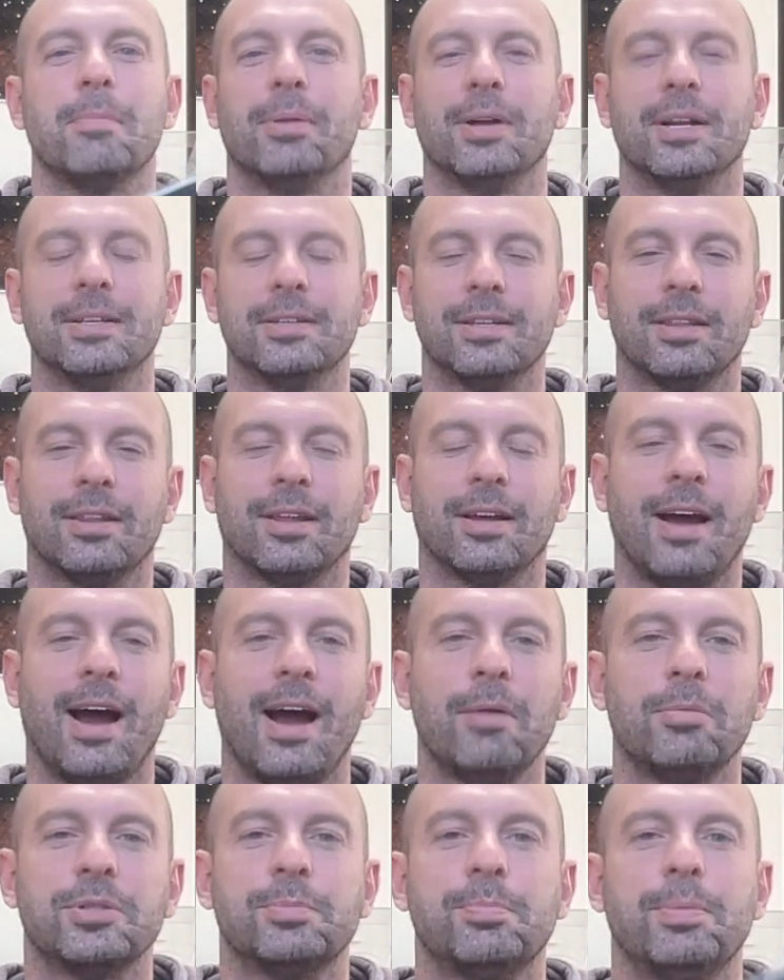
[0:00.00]
but the
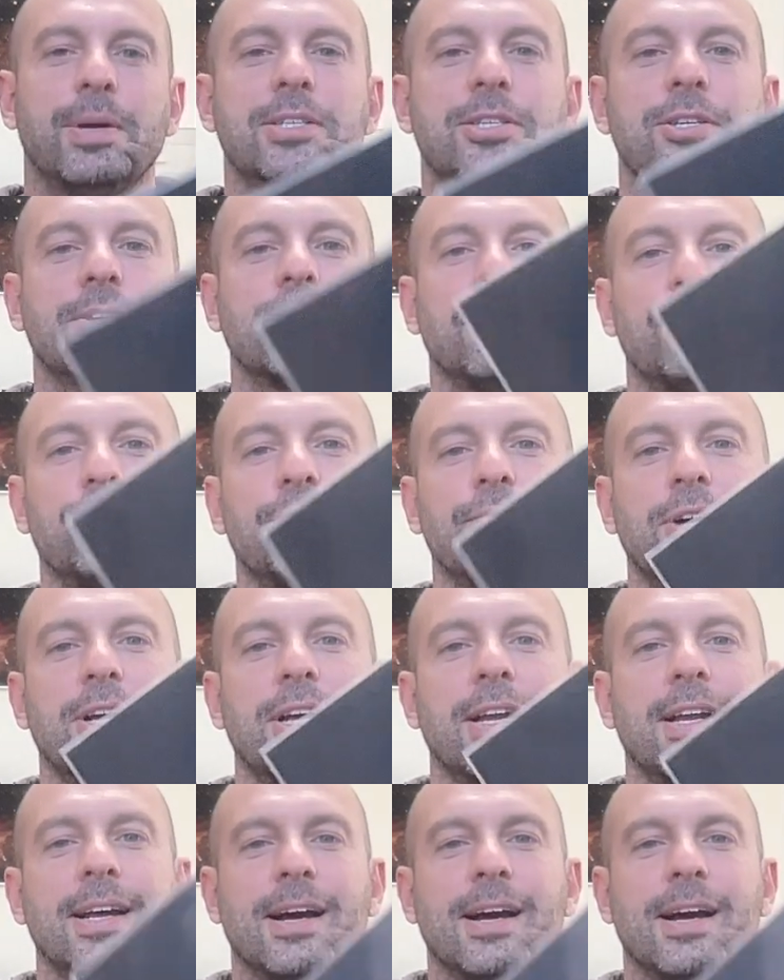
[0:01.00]
guy was basically freaking